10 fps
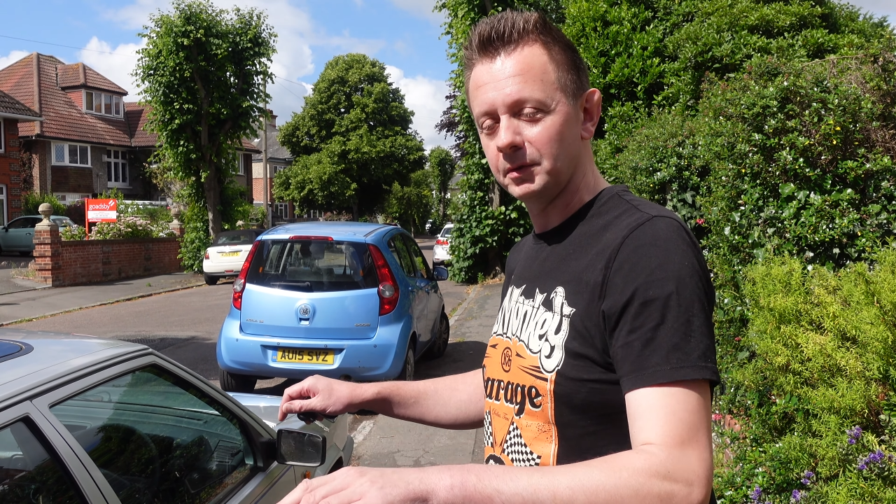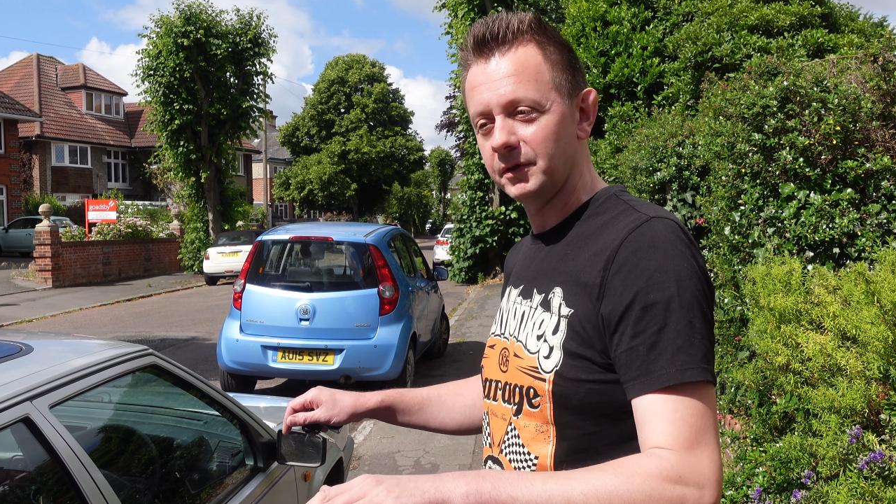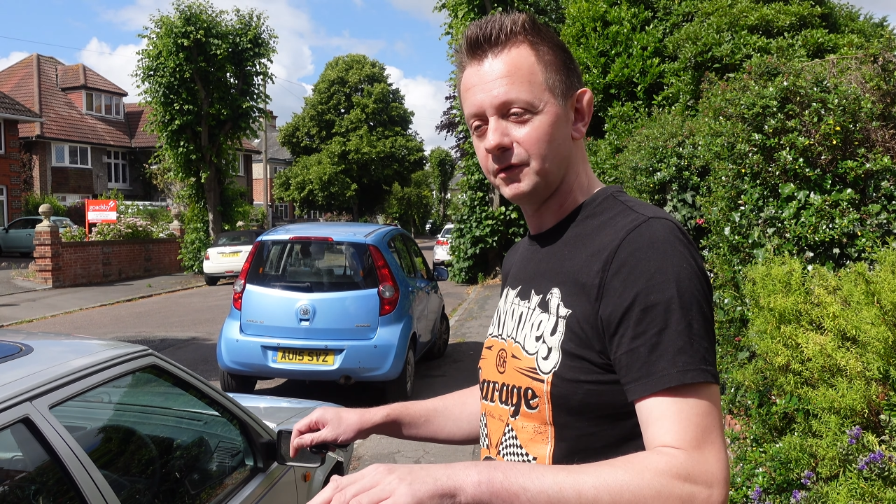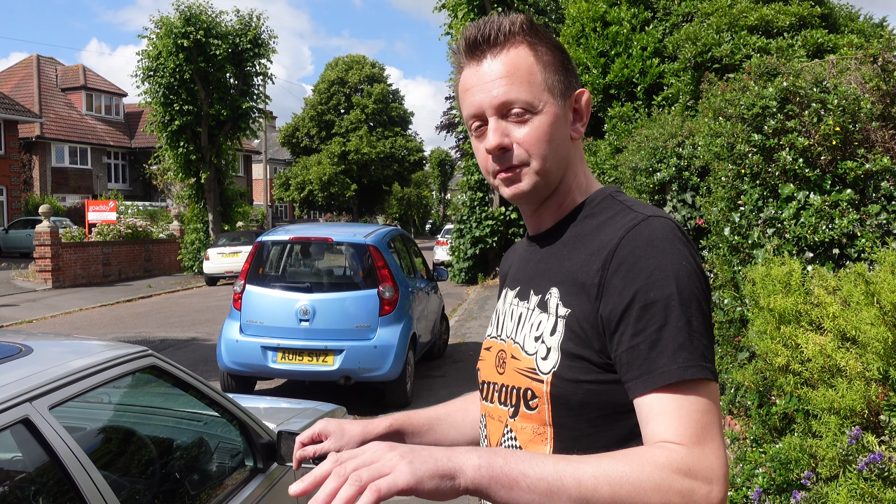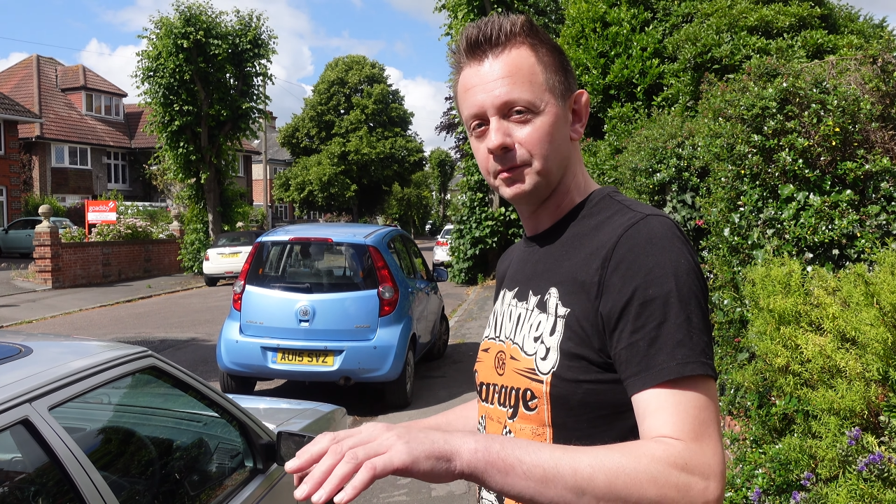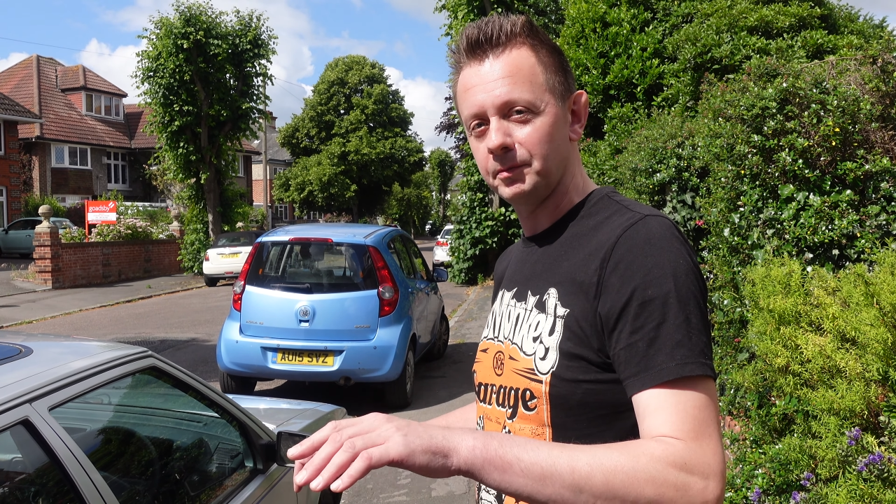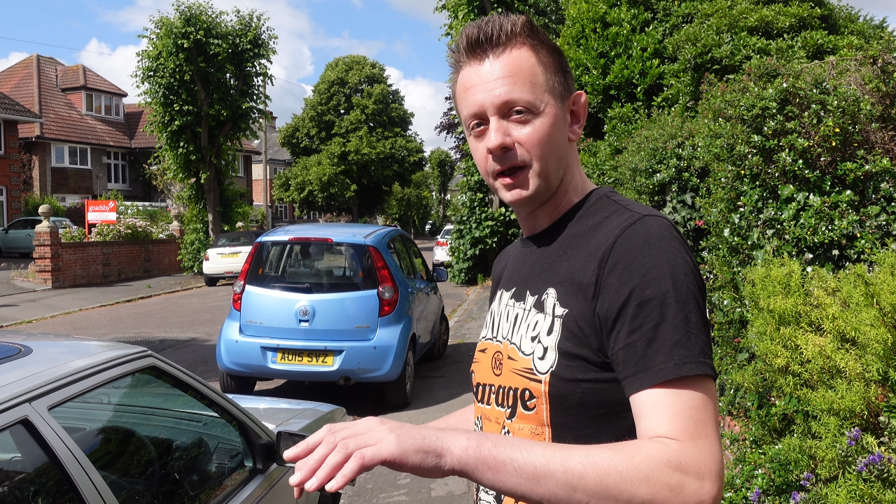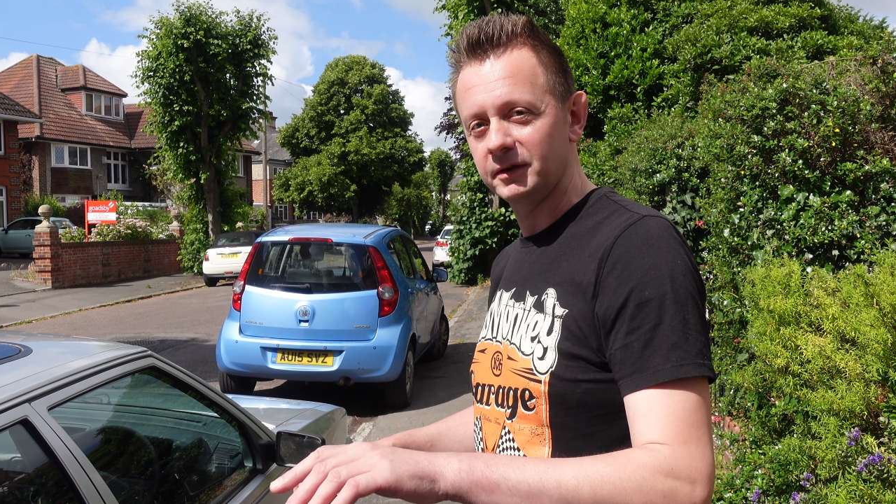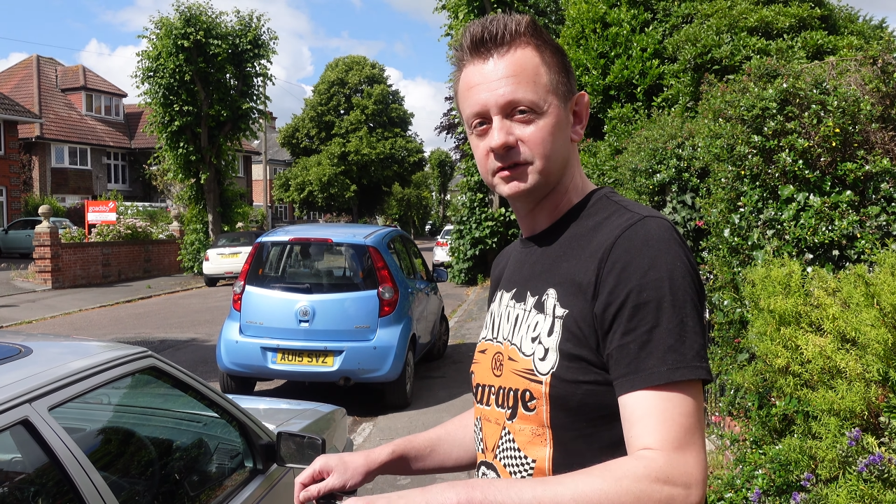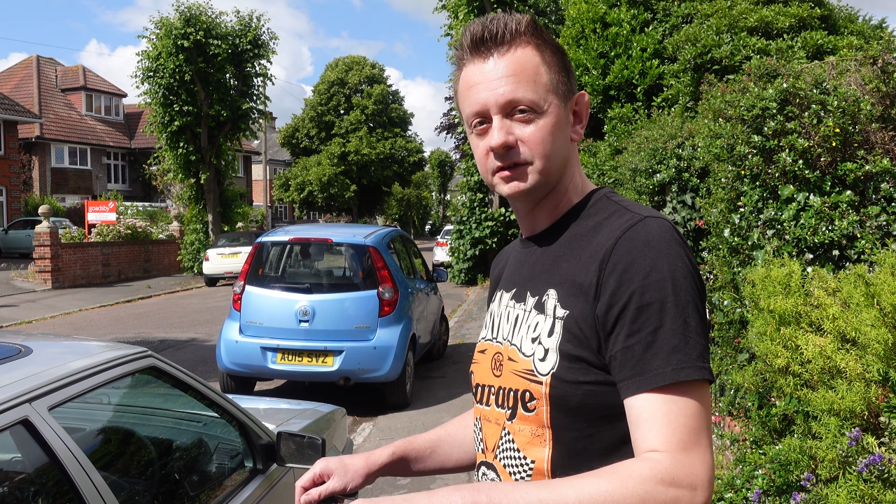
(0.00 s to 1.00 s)
but if you put
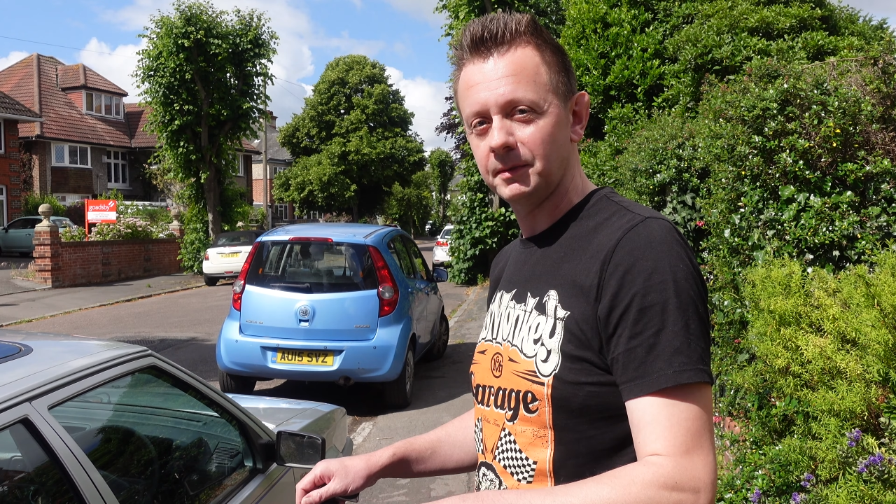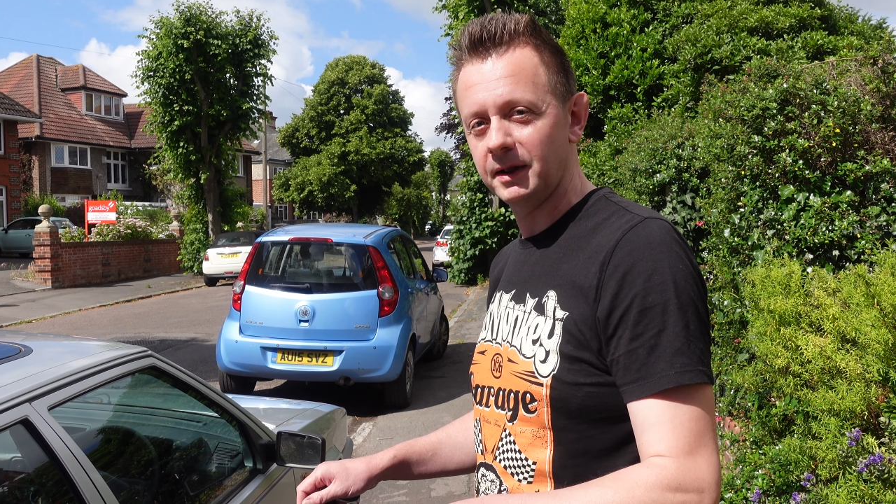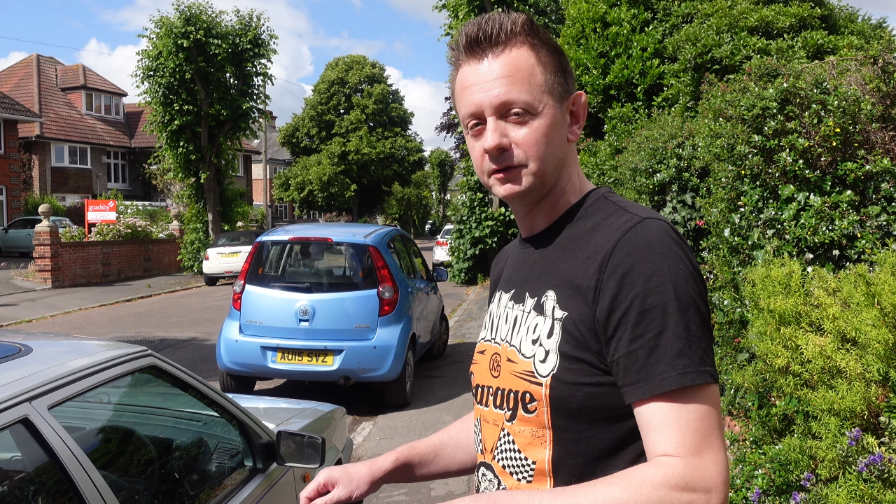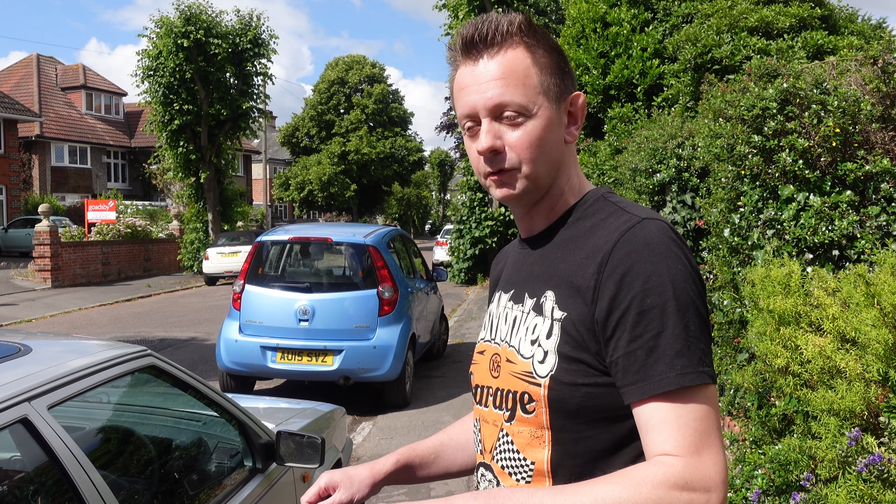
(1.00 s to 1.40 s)
bags of cement